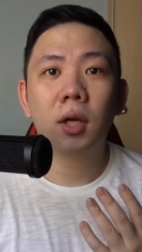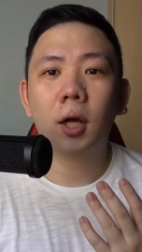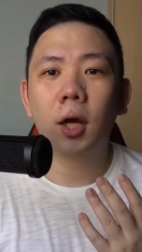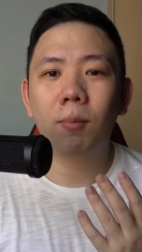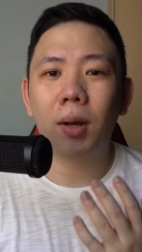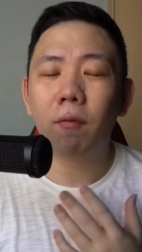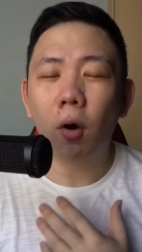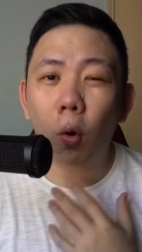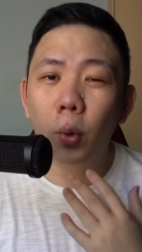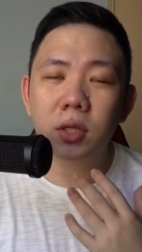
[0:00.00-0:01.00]
I've
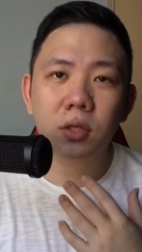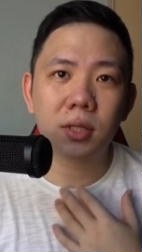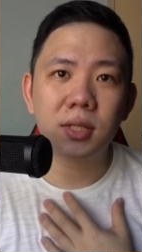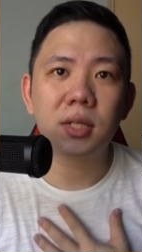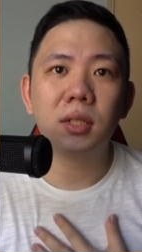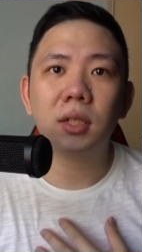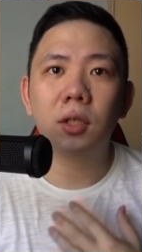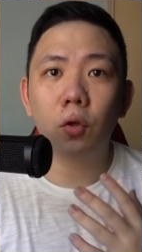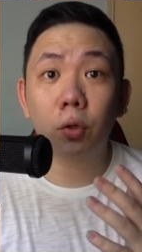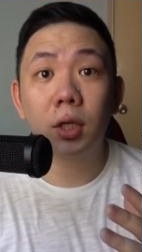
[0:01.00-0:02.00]
always
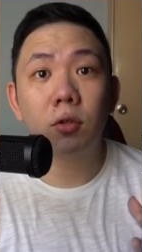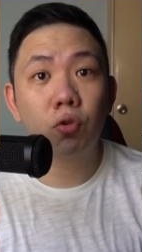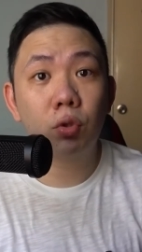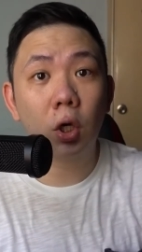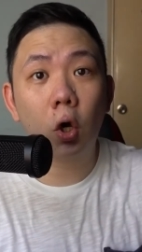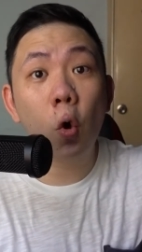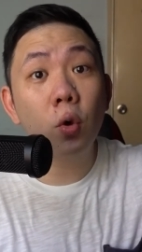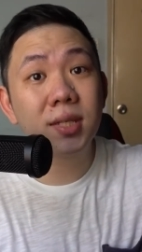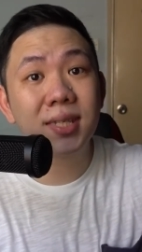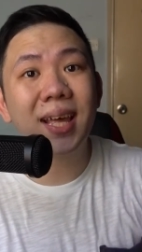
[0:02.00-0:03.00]
considered looking through the whole
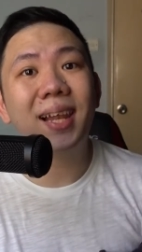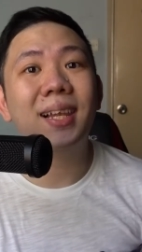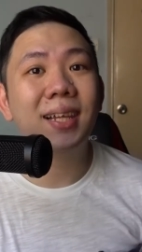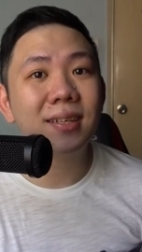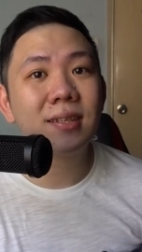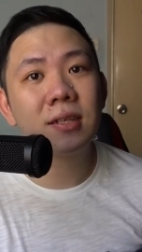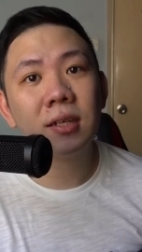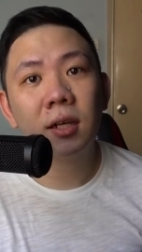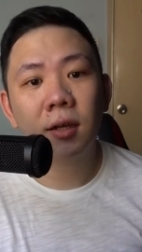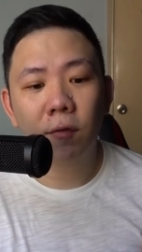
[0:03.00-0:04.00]
set list.
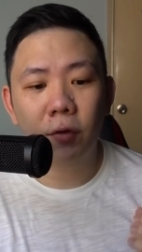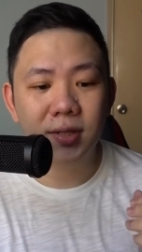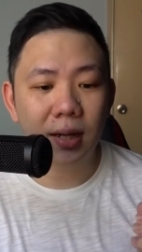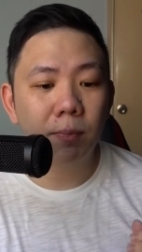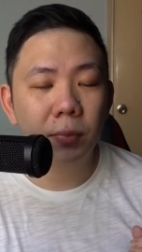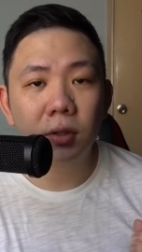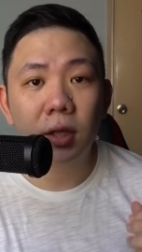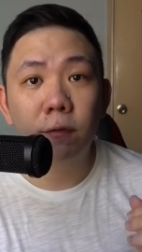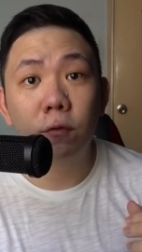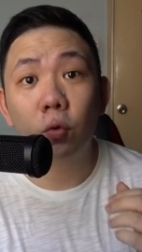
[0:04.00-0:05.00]
For example,
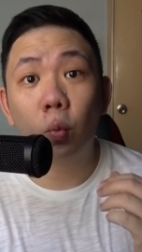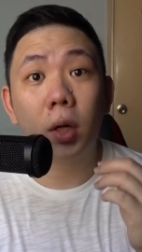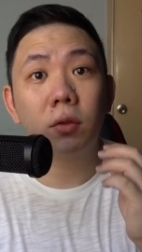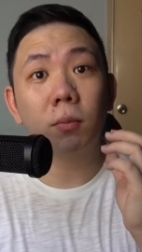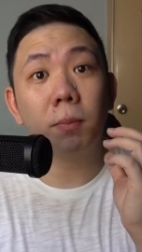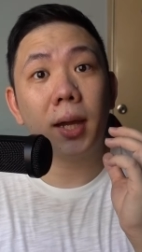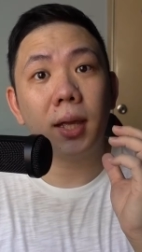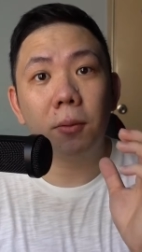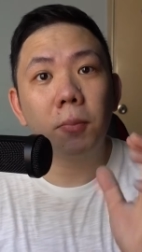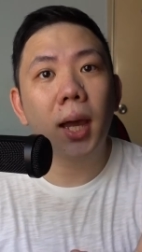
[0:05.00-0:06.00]
if you want to buy
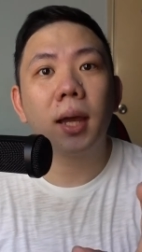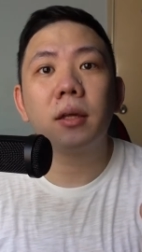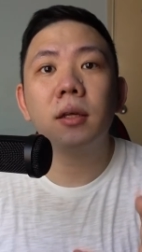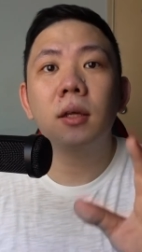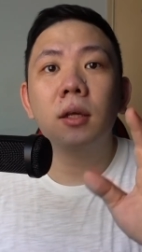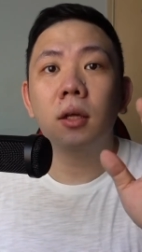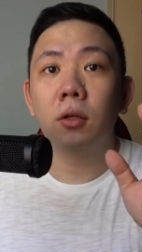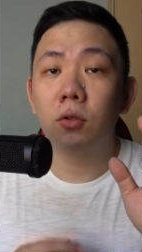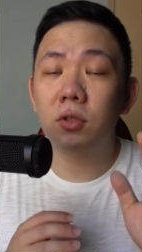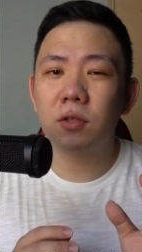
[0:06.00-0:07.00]
a pack,
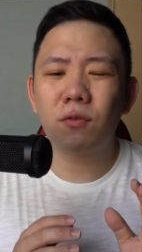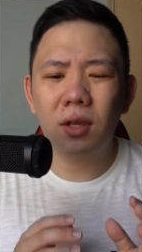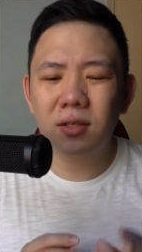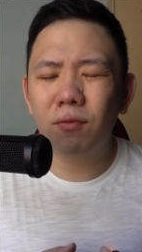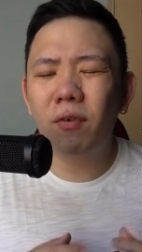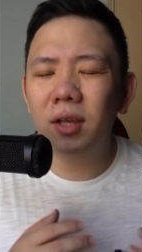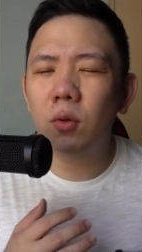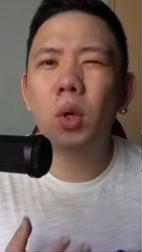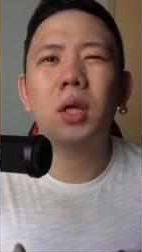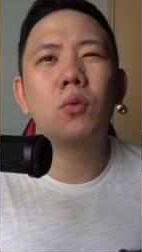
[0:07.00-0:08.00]
it's a very
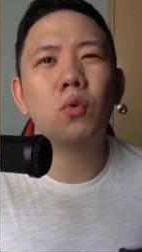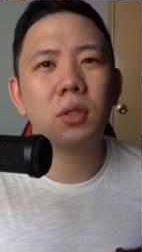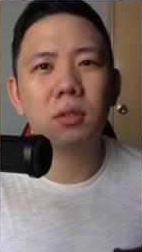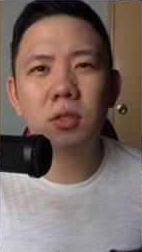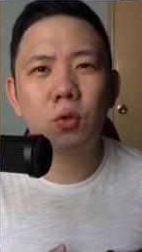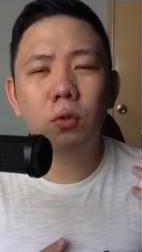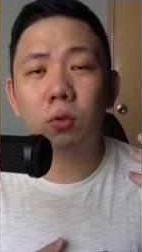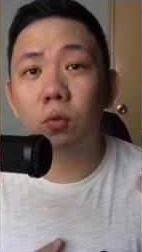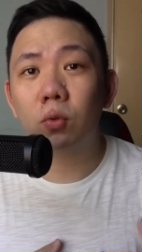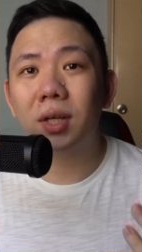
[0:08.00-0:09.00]
quick Google. Just go to
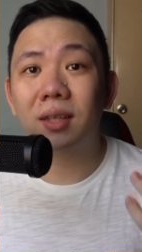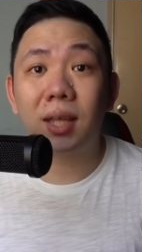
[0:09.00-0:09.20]
Google and